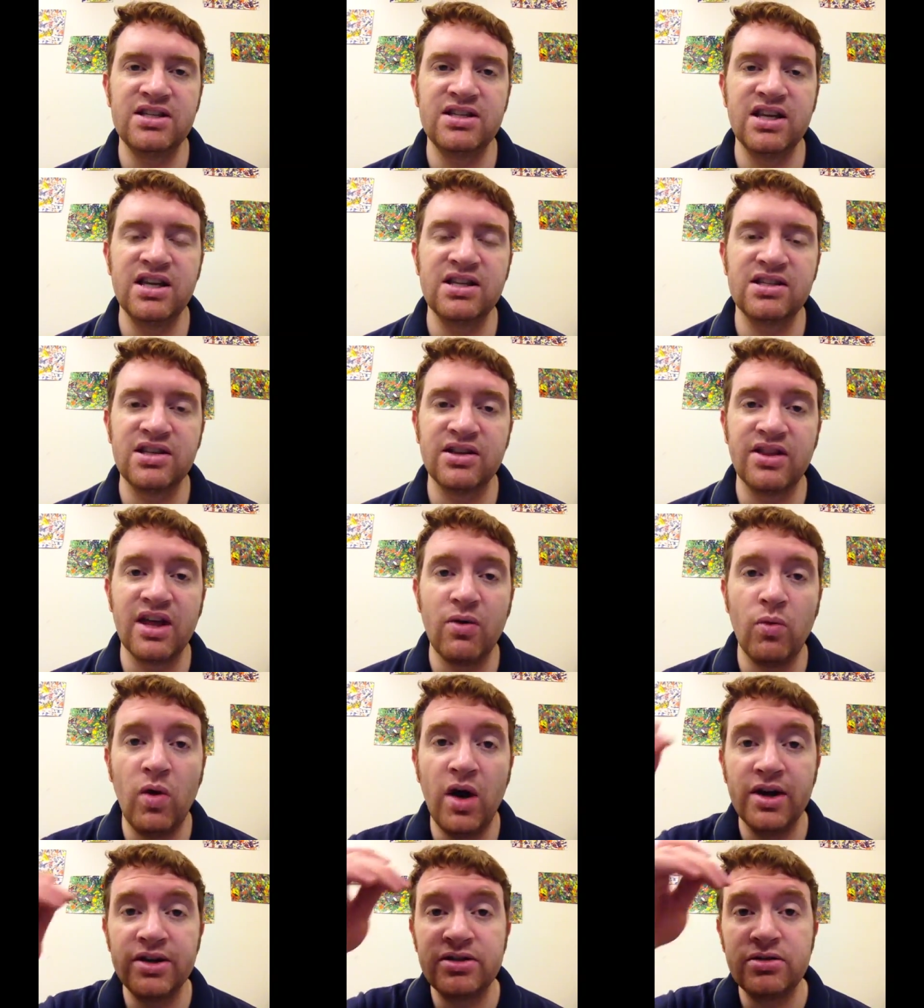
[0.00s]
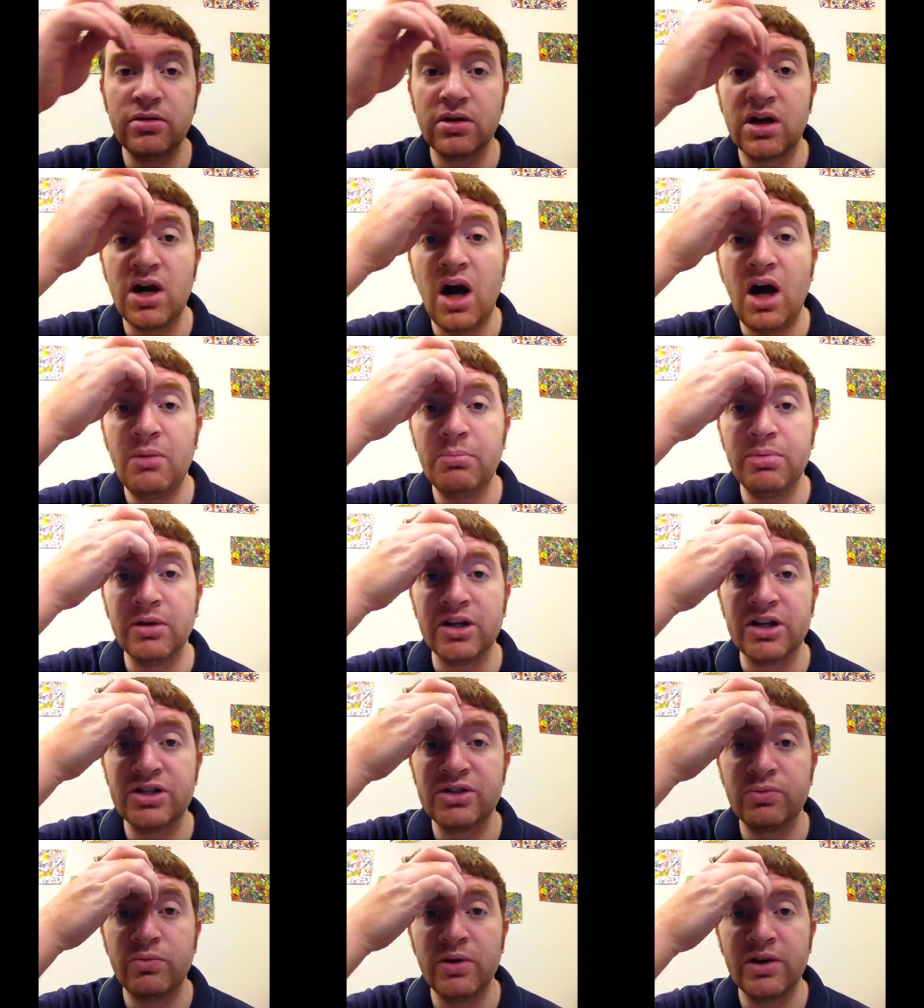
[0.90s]
things that they want to
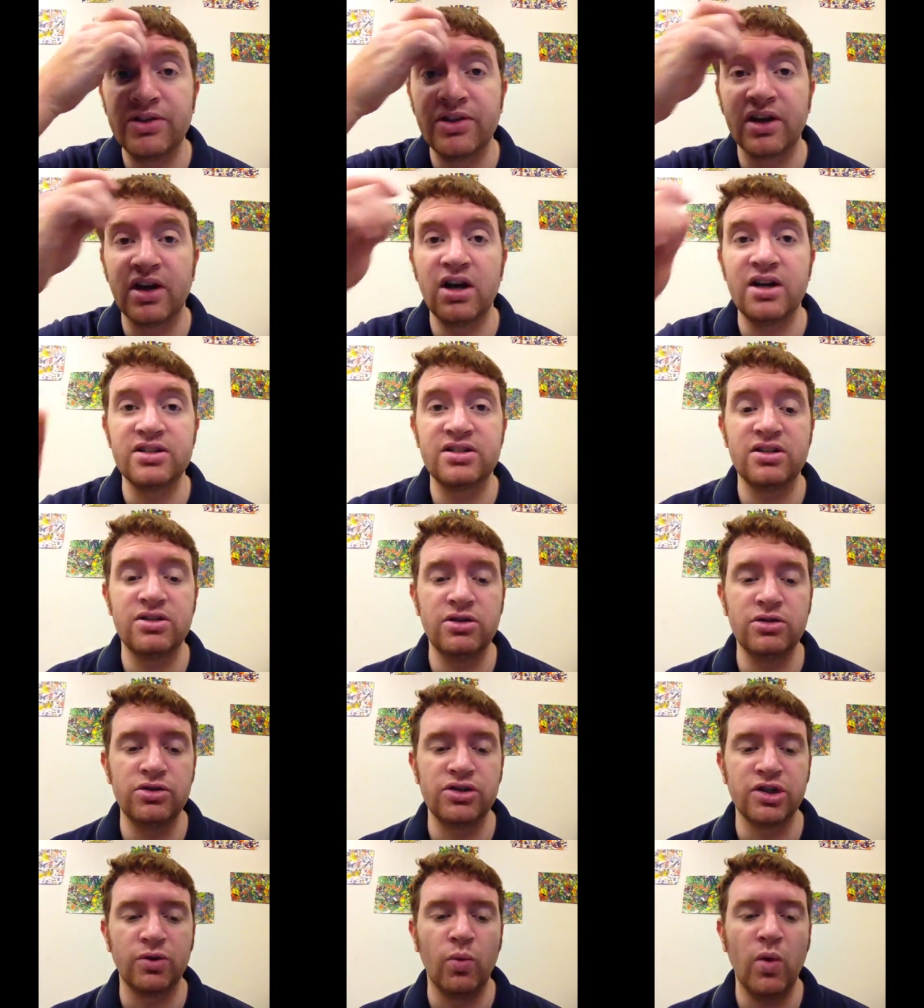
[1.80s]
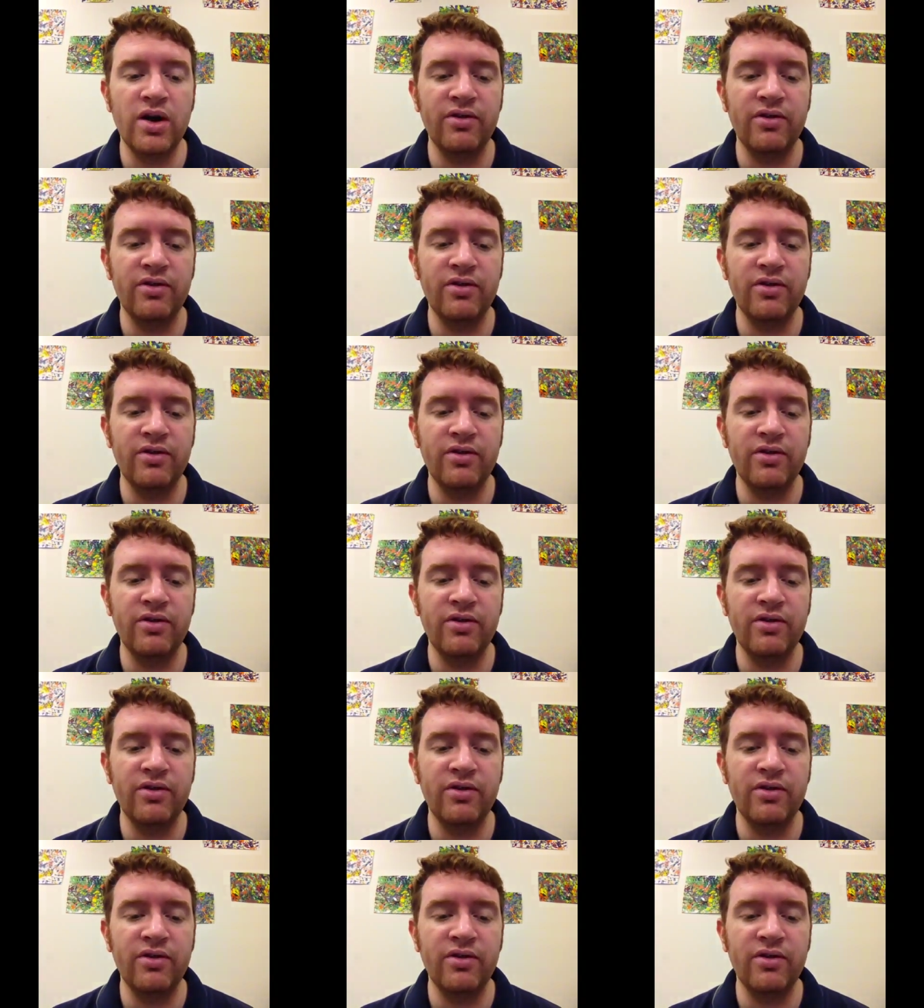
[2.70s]
accomplish with the Constitution.